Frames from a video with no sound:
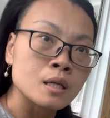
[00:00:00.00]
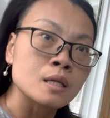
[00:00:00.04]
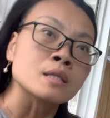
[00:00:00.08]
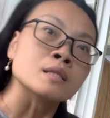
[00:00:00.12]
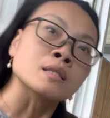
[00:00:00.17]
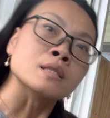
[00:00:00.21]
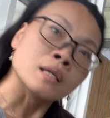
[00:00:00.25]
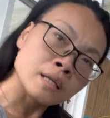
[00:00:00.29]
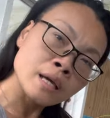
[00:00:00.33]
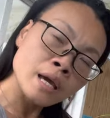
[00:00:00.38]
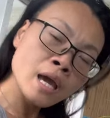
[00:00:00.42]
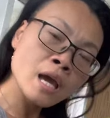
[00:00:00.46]

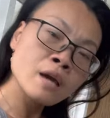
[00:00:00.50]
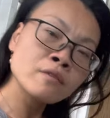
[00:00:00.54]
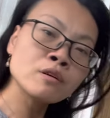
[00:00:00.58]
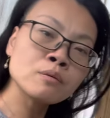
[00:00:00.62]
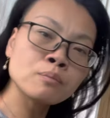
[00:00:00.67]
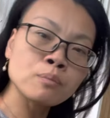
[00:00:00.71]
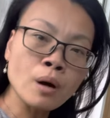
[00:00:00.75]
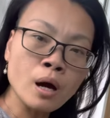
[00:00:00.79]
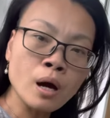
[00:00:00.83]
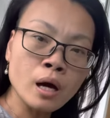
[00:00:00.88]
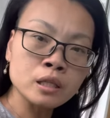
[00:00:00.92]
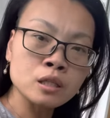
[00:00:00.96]
then
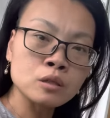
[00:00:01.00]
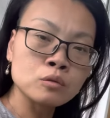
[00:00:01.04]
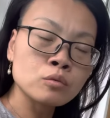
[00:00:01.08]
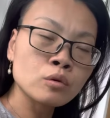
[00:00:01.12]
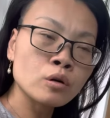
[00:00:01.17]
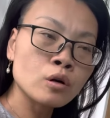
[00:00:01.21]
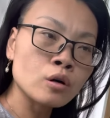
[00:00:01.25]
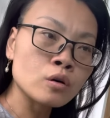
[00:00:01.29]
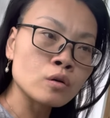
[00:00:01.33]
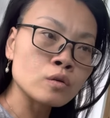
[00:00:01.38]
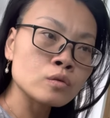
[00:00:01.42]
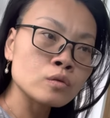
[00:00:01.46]
everybody
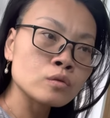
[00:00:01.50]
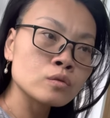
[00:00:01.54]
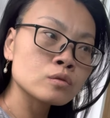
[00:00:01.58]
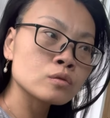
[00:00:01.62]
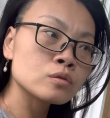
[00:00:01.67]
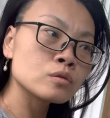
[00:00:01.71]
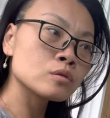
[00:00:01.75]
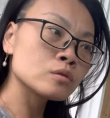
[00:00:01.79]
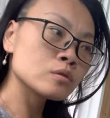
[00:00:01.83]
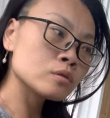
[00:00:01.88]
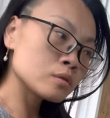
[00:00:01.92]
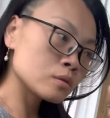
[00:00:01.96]
will
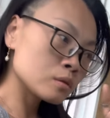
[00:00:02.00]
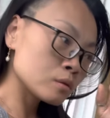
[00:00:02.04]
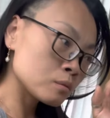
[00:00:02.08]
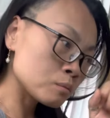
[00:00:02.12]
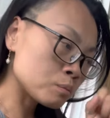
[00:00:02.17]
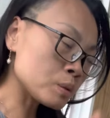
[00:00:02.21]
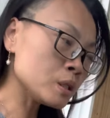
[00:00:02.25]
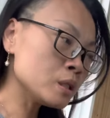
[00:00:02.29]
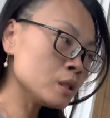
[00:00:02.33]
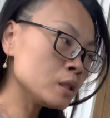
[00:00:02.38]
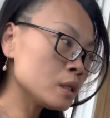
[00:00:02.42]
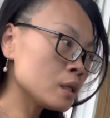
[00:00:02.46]

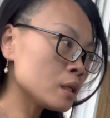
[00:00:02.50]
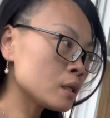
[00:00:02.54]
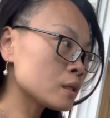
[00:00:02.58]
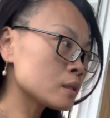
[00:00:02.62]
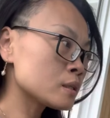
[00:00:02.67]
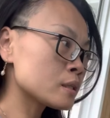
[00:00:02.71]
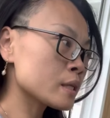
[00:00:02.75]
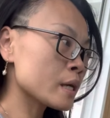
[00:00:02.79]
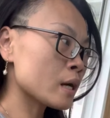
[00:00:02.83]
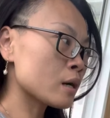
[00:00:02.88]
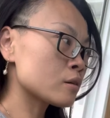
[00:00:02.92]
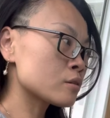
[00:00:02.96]
be in
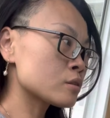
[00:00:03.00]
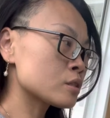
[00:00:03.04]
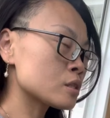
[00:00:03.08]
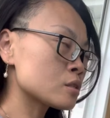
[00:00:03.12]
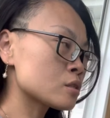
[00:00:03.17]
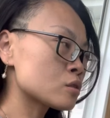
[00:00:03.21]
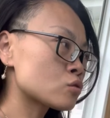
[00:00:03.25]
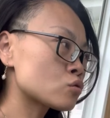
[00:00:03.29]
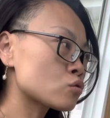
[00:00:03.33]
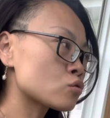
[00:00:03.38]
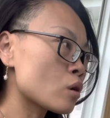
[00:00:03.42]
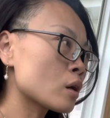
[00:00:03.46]
the
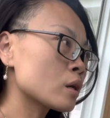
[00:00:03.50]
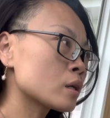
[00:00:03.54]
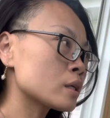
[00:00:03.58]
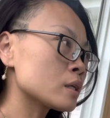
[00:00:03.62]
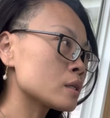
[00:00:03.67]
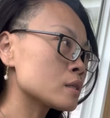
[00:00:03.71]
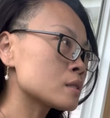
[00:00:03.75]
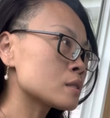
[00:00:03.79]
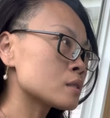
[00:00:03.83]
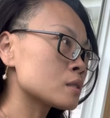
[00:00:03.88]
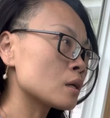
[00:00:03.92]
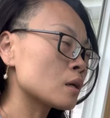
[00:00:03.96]

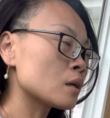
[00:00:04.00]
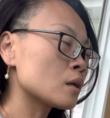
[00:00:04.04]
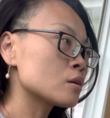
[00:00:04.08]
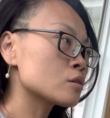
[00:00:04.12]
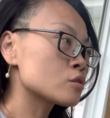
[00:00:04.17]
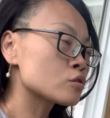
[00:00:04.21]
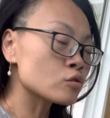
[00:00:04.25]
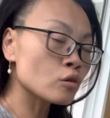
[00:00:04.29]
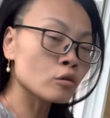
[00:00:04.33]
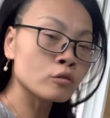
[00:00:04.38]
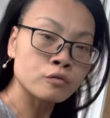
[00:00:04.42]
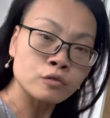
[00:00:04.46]
strongest uh,
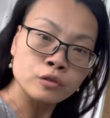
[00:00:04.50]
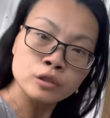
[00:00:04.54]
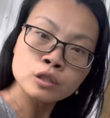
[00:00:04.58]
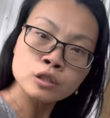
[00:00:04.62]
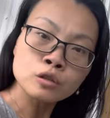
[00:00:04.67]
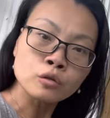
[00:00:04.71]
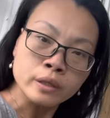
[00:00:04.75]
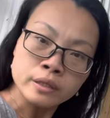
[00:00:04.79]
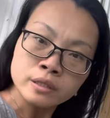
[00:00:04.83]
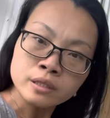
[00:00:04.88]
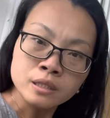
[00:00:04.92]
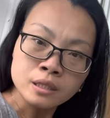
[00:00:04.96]
soul
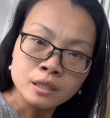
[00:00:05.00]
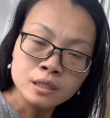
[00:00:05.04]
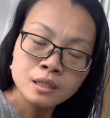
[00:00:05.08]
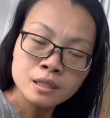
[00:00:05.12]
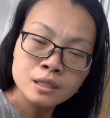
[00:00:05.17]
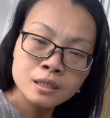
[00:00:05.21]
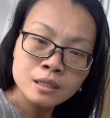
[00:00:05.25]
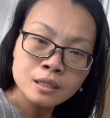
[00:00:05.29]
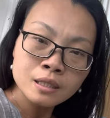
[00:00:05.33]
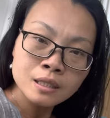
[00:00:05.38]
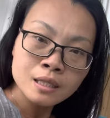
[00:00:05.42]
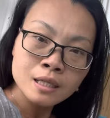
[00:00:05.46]
frequency,
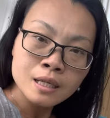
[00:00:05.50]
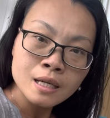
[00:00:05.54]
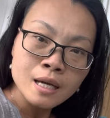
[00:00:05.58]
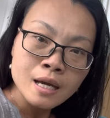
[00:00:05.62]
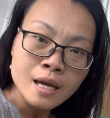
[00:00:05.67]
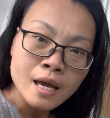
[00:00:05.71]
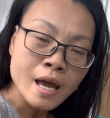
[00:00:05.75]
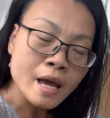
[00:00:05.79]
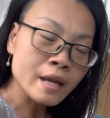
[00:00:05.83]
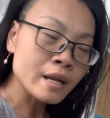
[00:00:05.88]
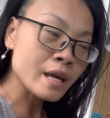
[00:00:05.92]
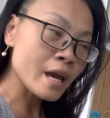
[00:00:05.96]

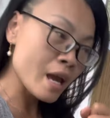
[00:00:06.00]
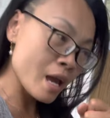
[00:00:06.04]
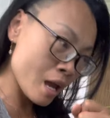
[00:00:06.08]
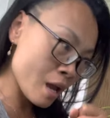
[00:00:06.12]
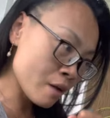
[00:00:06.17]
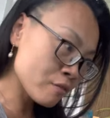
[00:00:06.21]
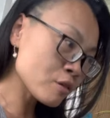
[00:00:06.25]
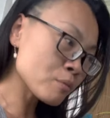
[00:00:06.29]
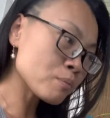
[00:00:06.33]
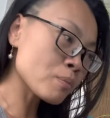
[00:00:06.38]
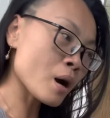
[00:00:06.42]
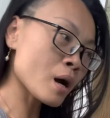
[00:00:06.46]
and
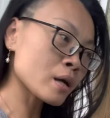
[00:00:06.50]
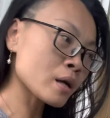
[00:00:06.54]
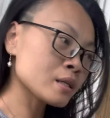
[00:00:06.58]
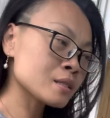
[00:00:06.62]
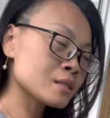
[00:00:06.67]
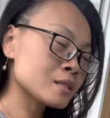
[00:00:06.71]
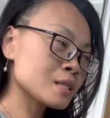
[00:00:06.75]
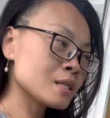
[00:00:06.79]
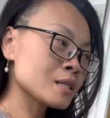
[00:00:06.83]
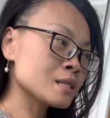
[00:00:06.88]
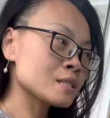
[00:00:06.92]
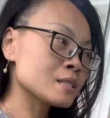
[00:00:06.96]

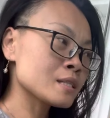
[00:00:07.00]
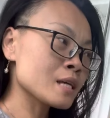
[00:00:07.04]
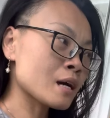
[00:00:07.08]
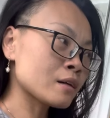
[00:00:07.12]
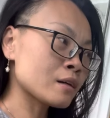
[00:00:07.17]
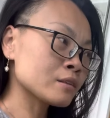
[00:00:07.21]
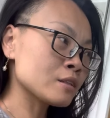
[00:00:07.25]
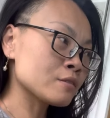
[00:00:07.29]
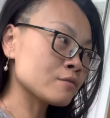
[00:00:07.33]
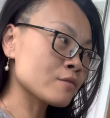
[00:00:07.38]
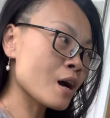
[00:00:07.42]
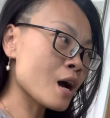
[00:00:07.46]
everybody's in their
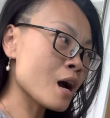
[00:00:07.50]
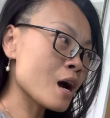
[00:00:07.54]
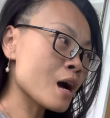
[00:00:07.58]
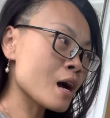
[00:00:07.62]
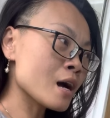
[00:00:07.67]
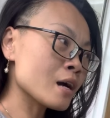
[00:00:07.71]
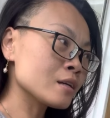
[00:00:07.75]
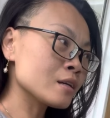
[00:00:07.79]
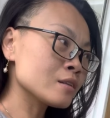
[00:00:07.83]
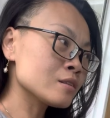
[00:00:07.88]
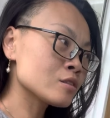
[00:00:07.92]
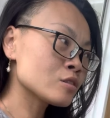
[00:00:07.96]

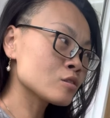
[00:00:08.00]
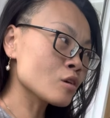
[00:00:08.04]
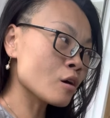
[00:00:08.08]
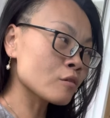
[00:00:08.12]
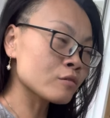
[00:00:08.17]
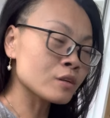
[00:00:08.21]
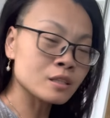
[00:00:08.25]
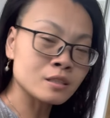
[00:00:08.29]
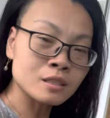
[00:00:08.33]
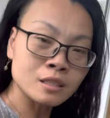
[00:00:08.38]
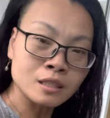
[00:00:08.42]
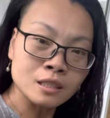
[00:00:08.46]
divine
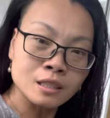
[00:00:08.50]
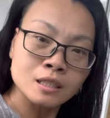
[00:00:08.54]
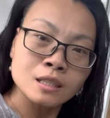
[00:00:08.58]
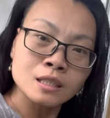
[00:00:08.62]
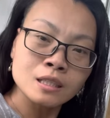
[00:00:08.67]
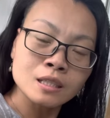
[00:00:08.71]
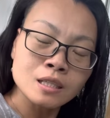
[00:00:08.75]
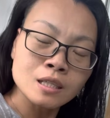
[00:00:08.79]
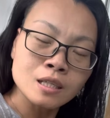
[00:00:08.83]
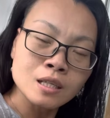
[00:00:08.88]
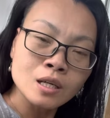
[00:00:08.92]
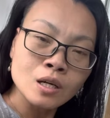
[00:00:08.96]
sovereignty.
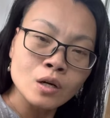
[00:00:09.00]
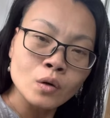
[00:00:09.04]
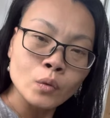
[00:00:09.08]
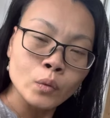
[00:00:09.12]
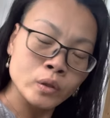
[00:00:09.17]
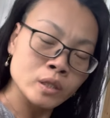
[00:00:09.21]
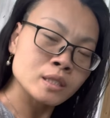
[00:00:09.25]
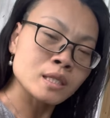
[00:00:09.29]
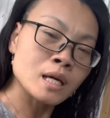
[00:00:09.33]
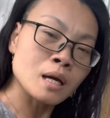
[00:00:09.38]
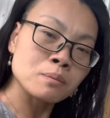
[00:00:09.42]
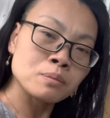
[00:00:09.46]

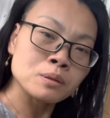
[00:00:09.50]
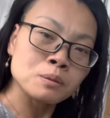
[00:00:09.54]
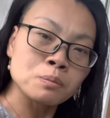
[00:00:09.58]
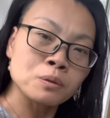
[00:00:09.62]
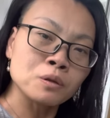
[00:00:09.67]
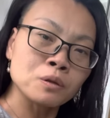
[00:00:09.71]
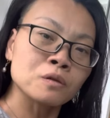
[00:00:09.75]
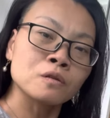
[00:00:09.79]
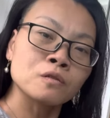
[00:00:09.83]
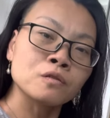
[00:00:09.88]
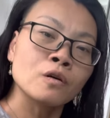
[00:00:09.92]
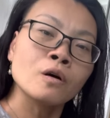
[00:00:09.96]
Would that be
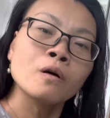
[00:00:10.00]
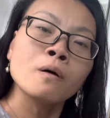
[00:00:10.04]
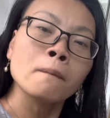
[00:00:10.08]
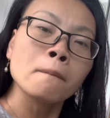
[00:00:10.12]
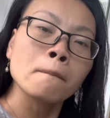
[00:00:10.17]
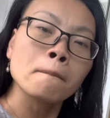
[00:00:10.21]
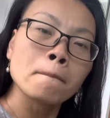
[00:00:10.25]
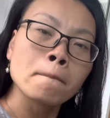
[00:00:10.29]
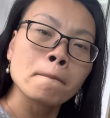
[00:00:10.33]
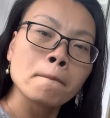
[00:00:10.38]
beautiful?